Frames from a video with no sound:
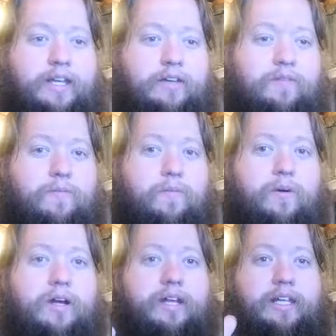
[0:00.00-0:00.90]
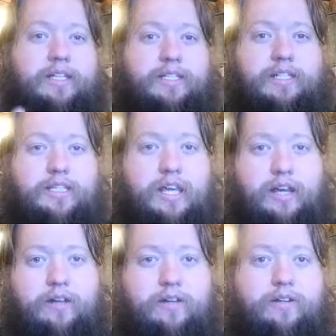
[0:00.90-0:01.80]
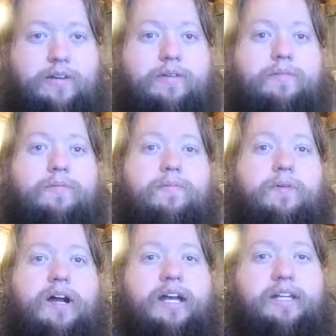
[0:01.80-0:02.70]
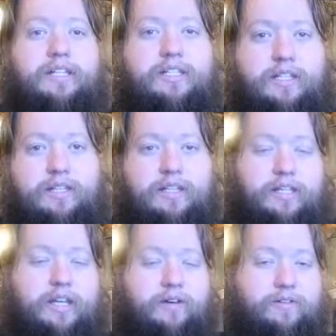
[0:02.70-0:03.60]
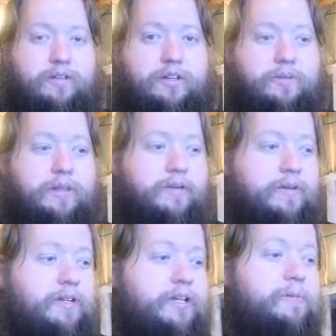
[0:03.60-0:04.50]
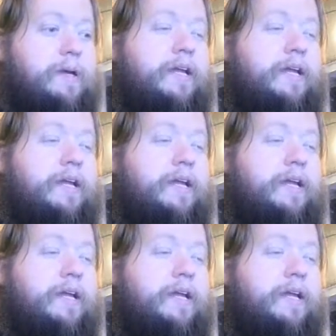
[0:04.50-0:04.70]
what is this character? Why does this character do what they want to do?